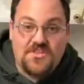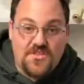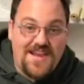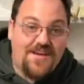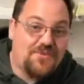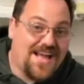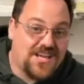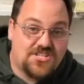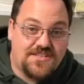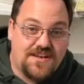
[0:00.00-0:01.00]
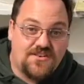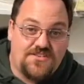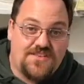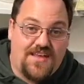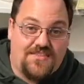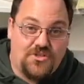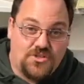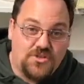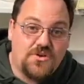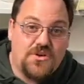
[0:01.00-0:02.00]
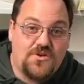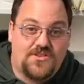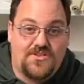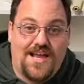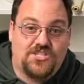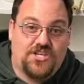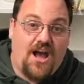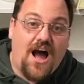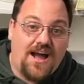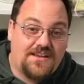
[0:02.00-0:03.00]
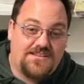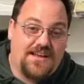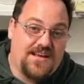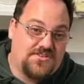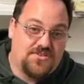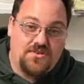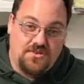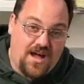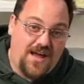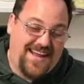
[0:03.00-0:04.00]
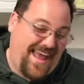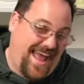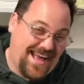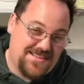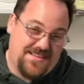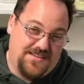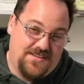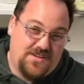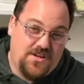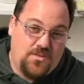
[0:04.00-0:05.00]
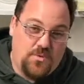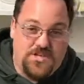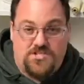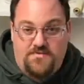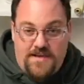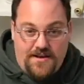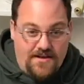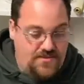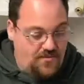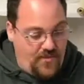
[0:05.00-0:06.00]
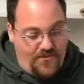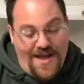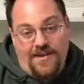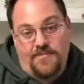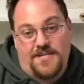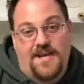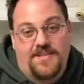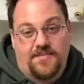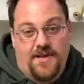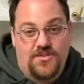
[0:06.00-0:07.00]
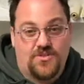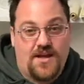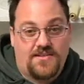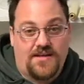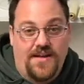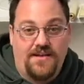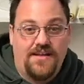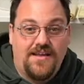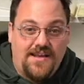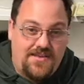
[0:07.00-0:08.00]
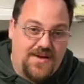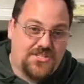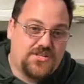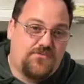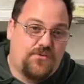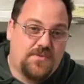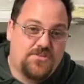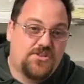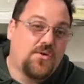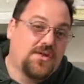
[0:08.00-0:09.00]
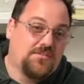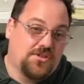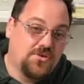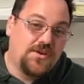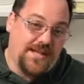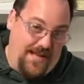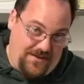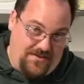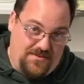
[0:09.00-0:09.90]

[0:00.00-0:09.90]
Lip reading: So the net reaction there is that the glucose is actually oxidized to gluconic acid, which, because we've added potassium hydroxide, you actually form sodium gluconate.